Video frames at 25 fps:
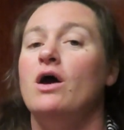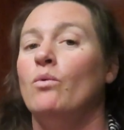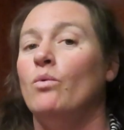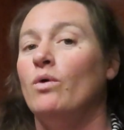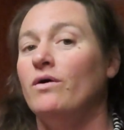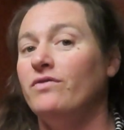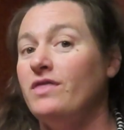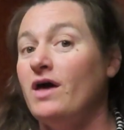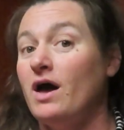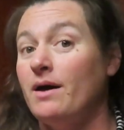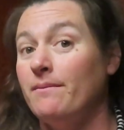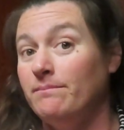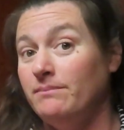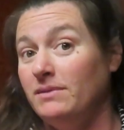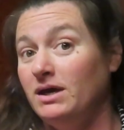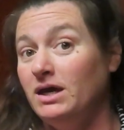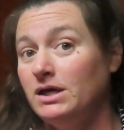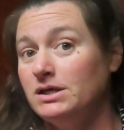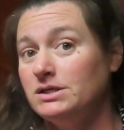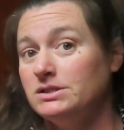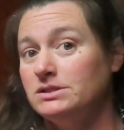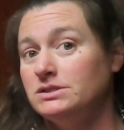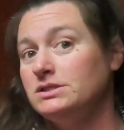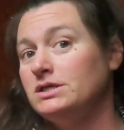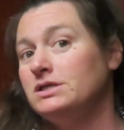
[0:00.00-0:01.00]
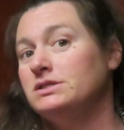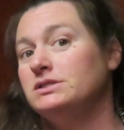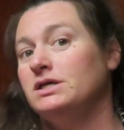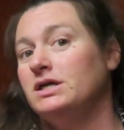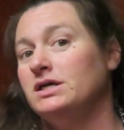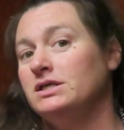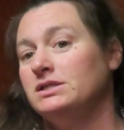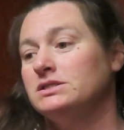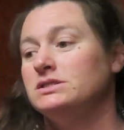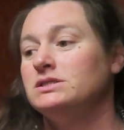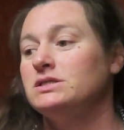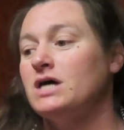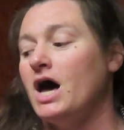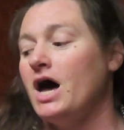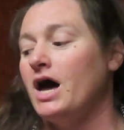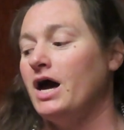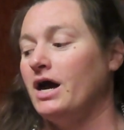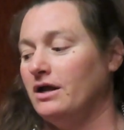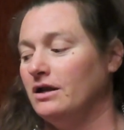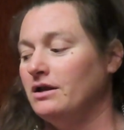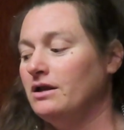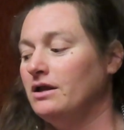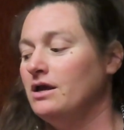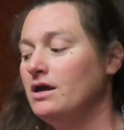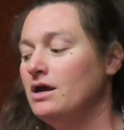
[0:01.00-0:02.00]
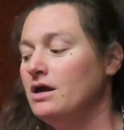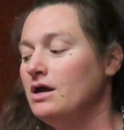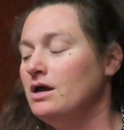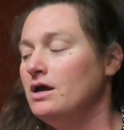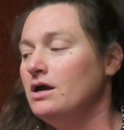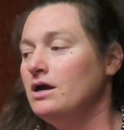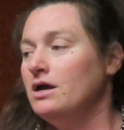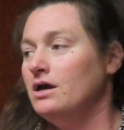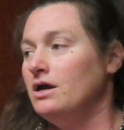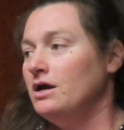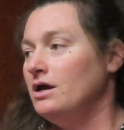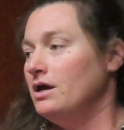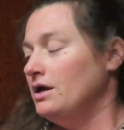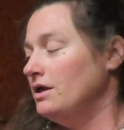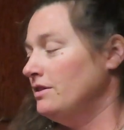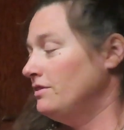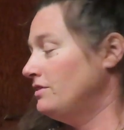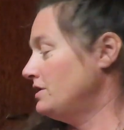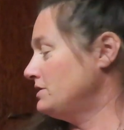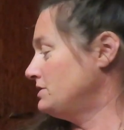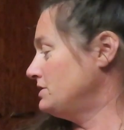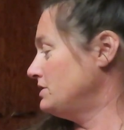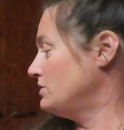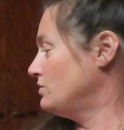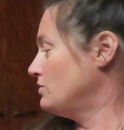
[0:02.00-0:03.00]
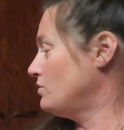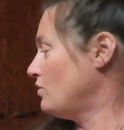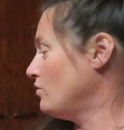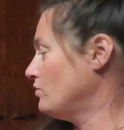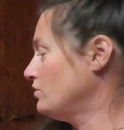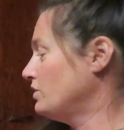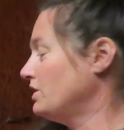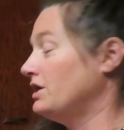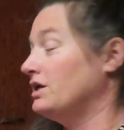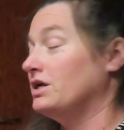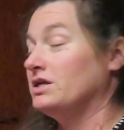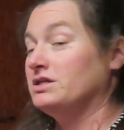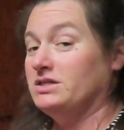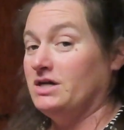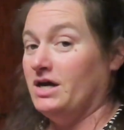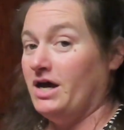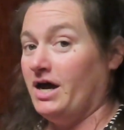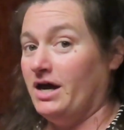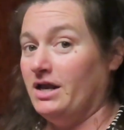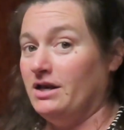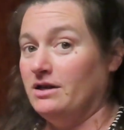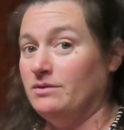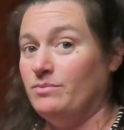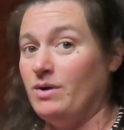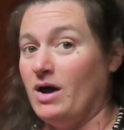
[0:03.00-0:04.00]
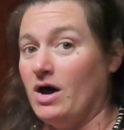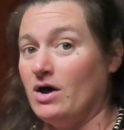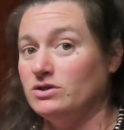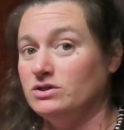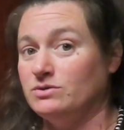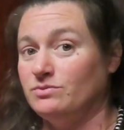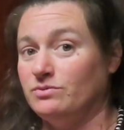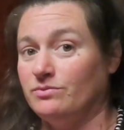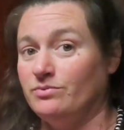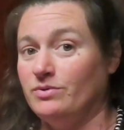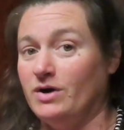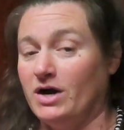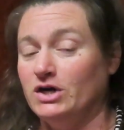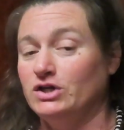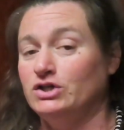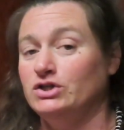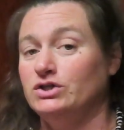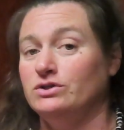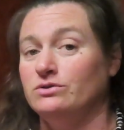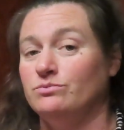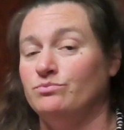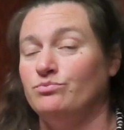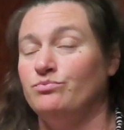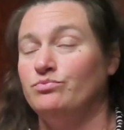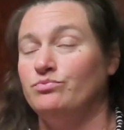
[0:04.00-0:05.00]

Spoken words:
What that means is inside, this is holding at 10 pounds of pressure,